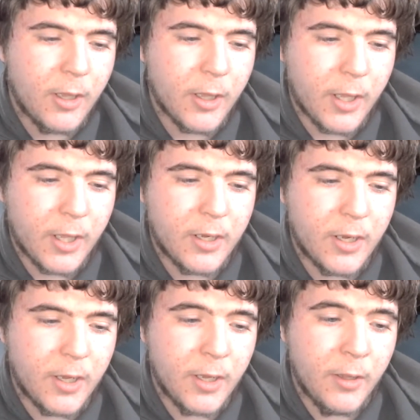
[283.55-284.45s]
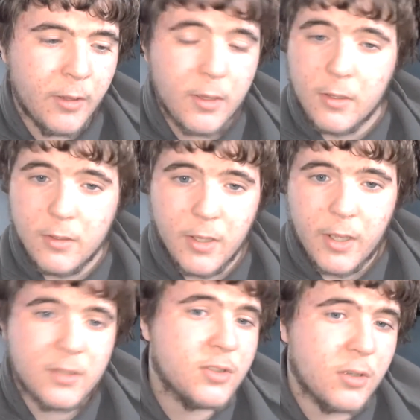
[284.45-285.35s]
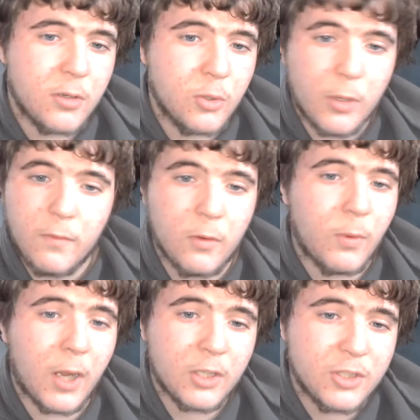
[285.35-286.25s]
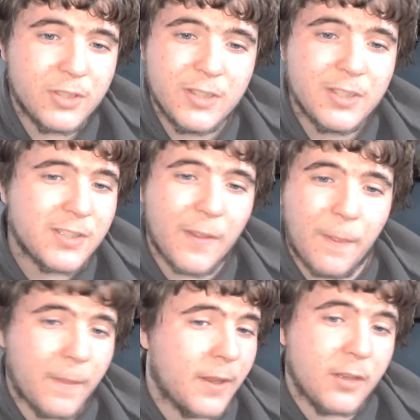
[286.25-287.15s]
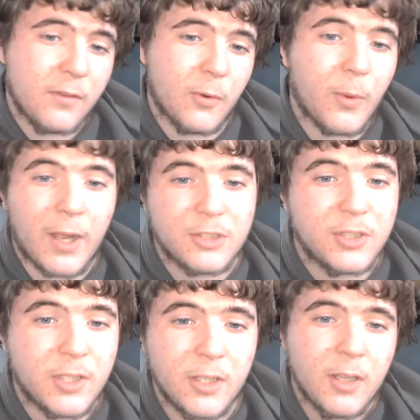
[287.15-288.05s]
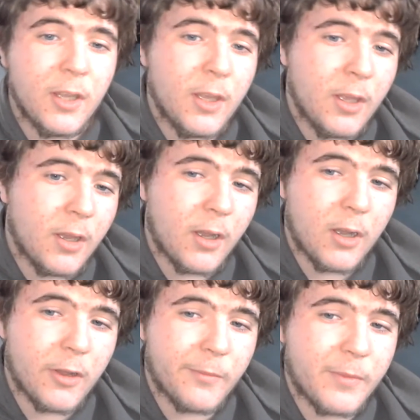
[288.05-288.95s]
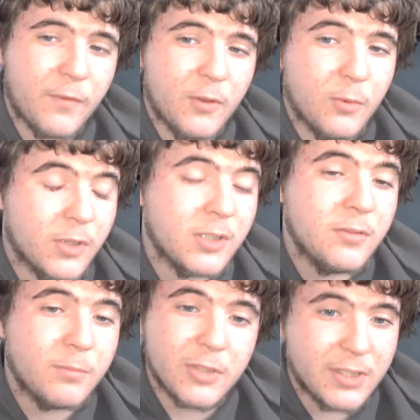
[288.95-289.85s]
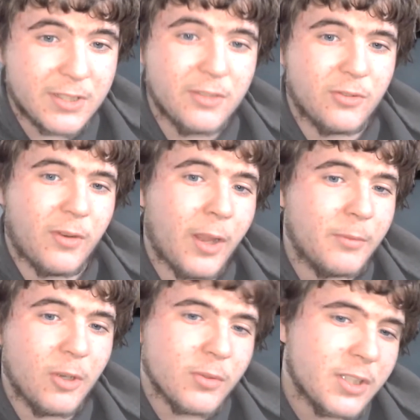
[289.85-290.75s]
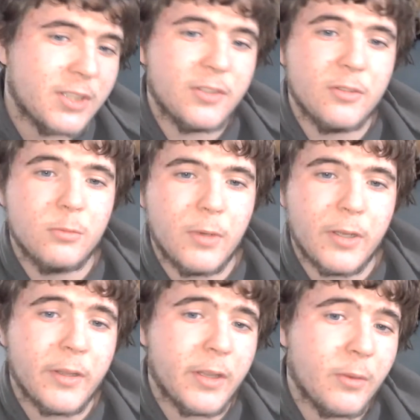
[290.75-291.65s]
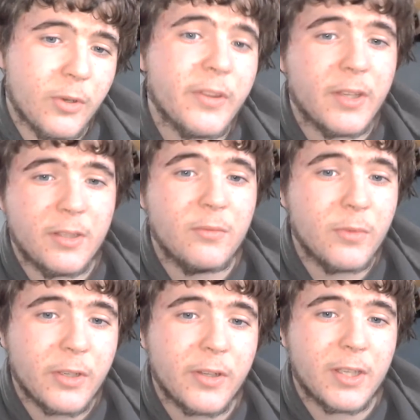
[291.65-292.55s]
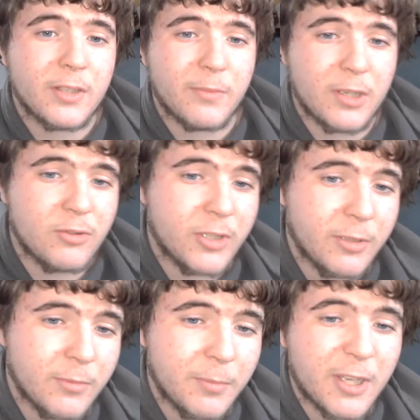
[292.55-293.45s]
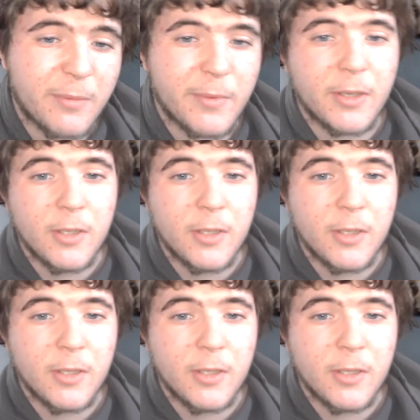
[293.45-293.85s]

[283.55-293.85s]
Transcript: And uh yeah, so whoever watches this, thank you for watching um, if you would, please subscribe. You don't need to, but it really, really is my dream to become a